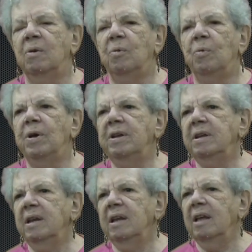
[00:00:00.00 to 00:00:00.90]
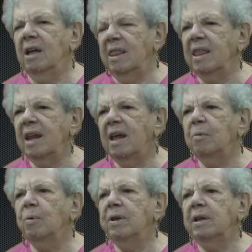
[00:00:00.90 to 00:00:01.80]
one
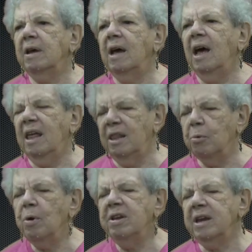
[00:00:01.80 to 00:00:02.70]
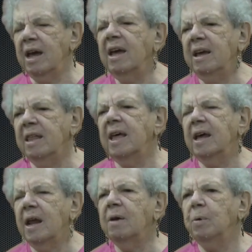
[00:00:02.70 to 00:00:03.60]
that the one guy that
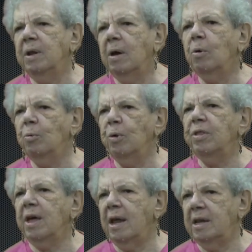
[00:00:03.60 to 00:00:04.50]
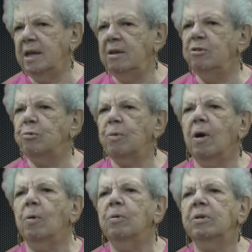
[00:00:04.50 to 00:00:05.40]
I went out with on his
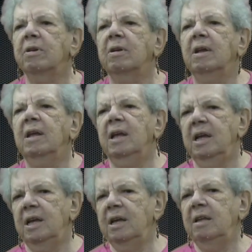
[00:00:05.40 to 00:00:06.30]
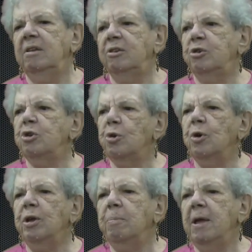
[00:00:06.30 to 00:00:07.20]
route, he's
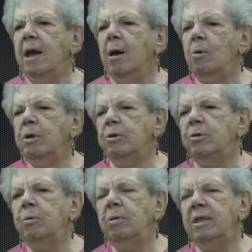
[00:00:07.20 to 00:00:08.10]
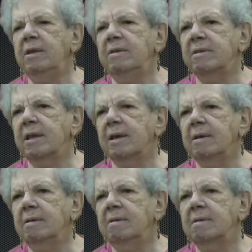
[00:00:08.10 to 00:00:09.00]
showing me how to do these
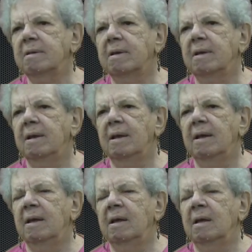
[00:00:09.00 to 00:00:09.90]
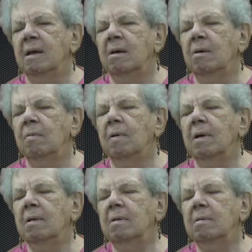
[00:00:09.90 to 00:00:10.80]
things.
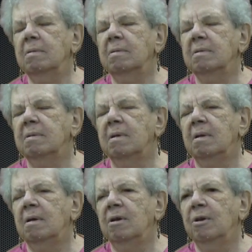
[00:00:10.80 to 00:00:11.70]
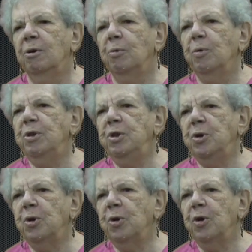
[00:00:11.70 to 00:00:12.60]
Well, when
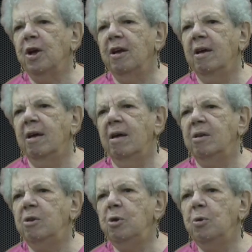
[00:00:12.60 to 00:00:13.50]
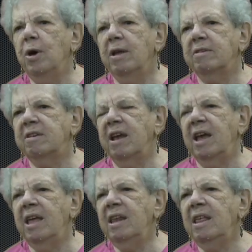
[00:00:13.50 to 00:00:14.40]
you're new at
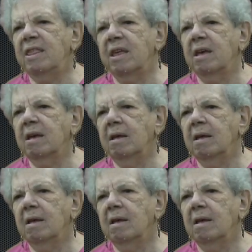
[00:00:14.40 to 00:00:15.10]
anything,